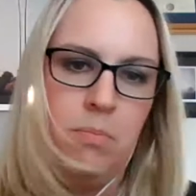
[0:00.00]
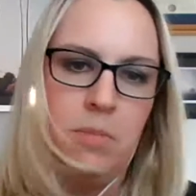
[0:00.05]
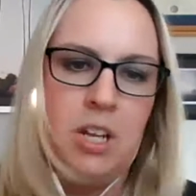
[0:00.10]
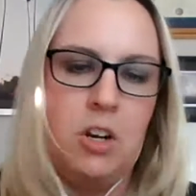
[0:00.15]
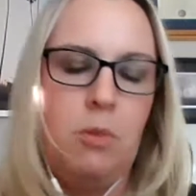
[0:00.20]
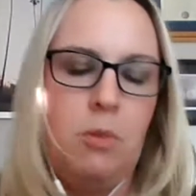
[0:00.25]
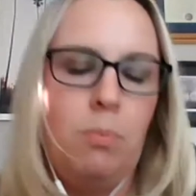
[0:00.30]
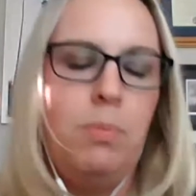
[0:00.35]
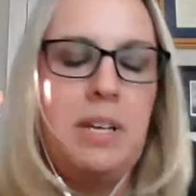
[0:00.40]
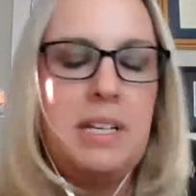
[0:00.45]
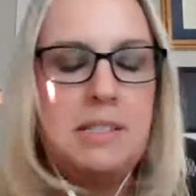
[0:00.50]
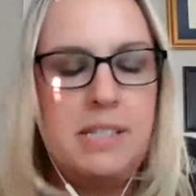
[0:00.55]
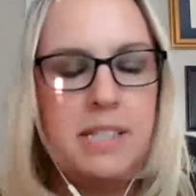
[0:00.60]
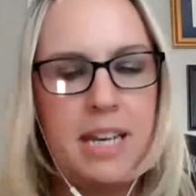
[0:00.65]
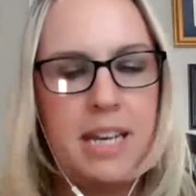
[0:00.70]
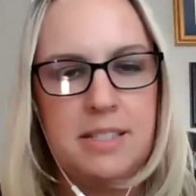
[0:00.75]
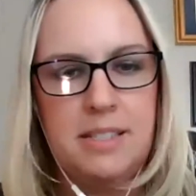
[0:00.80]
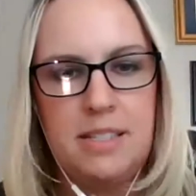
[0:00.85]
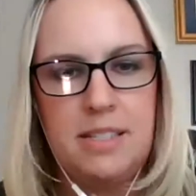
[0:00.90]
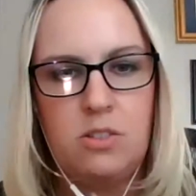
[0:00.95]

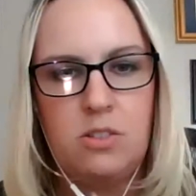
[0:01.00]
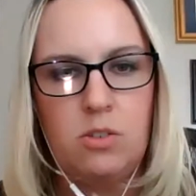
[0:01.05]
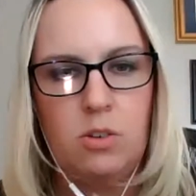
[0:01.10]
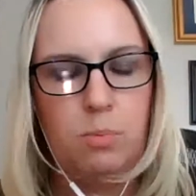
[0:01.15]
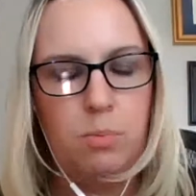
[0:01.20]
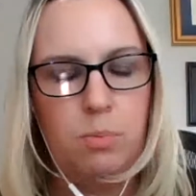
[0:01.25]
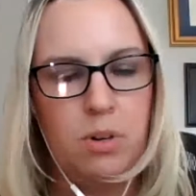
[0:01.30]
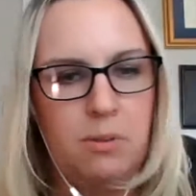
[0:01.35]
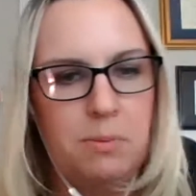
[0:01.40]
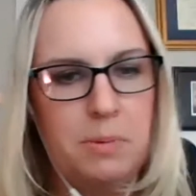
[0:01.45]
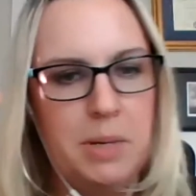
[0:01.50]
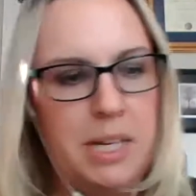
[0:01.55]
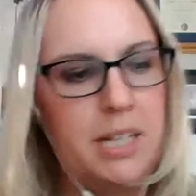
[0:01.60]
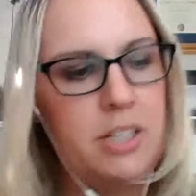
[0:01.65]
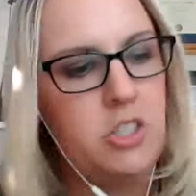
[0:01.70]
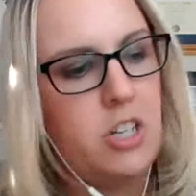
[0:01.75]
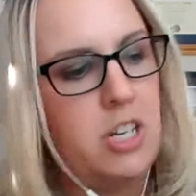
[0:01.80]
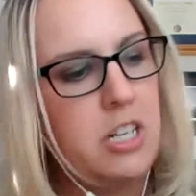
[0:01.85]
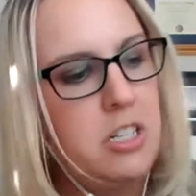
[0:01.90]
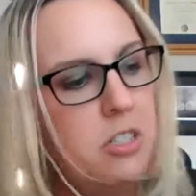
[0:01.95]
PCSs or
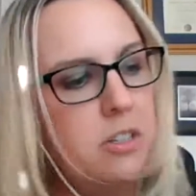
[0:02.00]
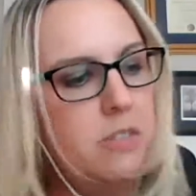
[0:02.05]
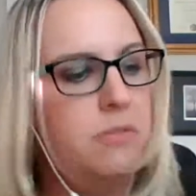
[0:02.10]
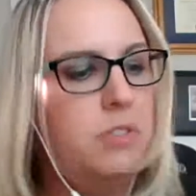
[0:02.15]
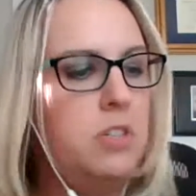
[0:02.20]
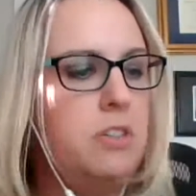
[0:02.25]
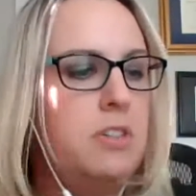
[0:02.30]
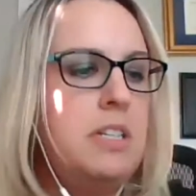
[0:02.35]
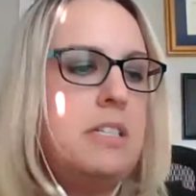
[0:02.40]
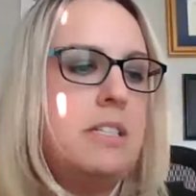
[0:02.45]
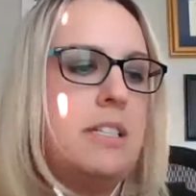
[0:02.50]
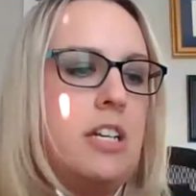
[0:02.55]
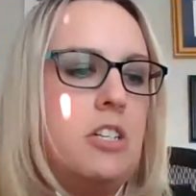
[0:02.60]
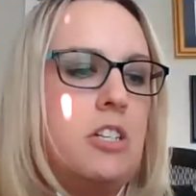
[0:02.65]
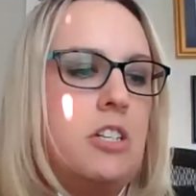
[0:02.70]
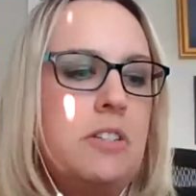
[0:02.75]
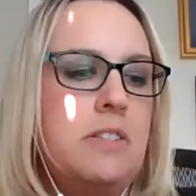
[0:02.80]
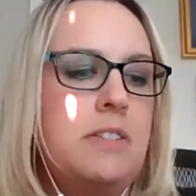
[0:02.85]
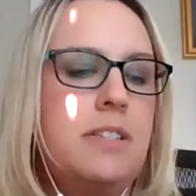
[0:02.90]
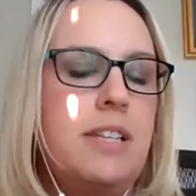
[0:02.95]
permanent change of duty
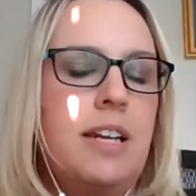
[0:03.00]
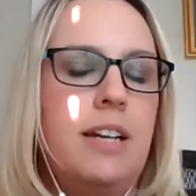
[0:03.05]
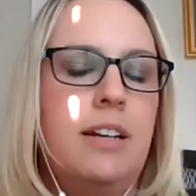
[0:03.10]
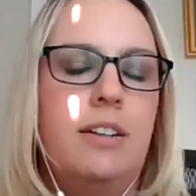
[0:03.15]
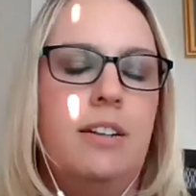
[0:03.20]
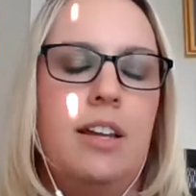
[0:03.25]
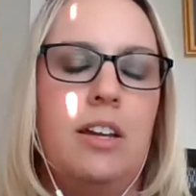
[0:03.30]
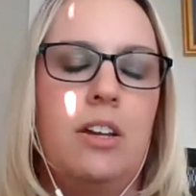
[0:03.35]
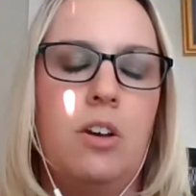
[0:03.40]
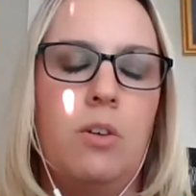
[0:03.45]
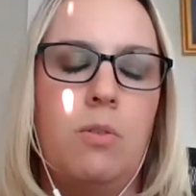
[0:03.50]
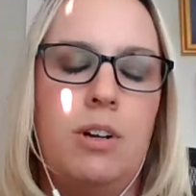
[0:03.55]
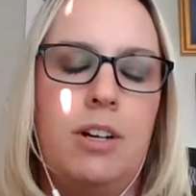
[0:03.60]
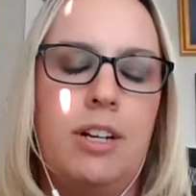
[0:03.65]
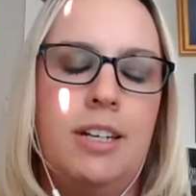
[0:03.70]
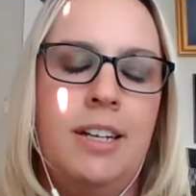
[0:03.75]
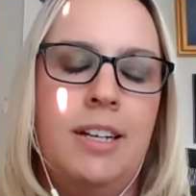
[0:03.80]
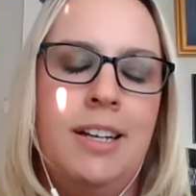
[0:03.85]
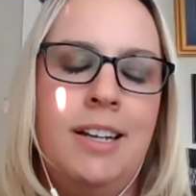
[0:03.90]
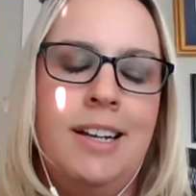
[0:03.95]
stations that go
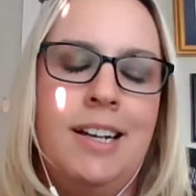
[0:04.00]
on.